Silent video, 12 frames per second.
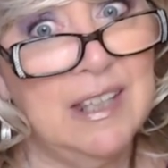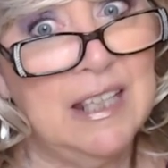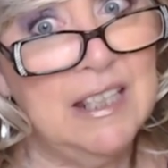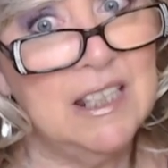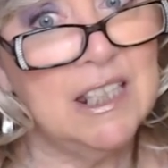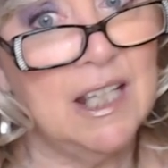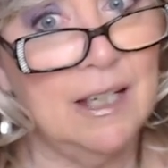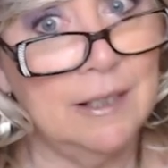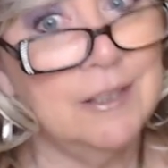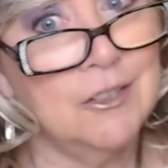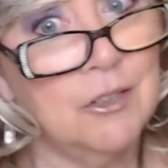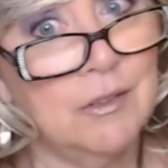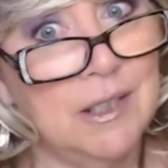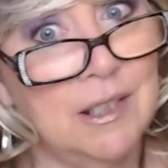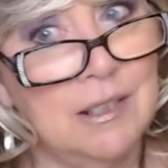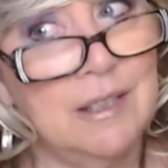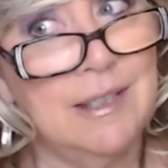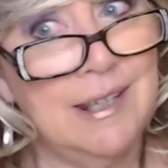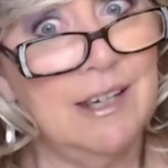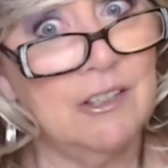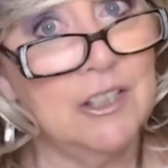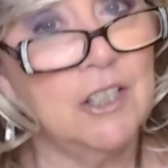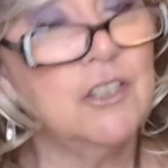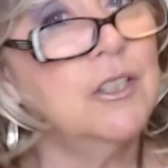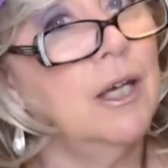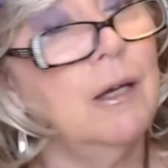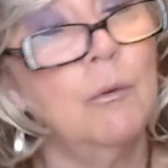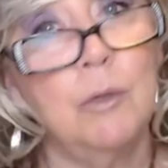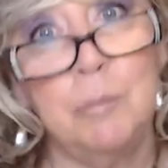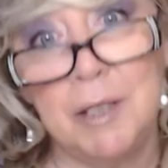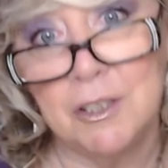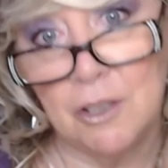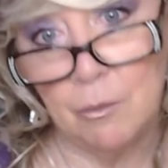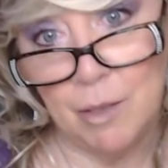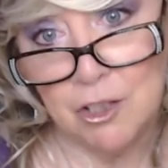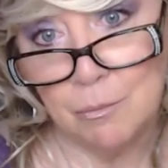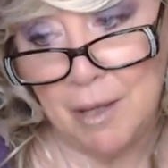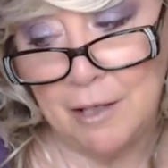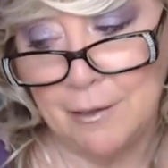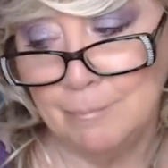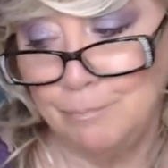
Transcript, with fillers: Then inside, during the, in the air conditioning, would be so much better.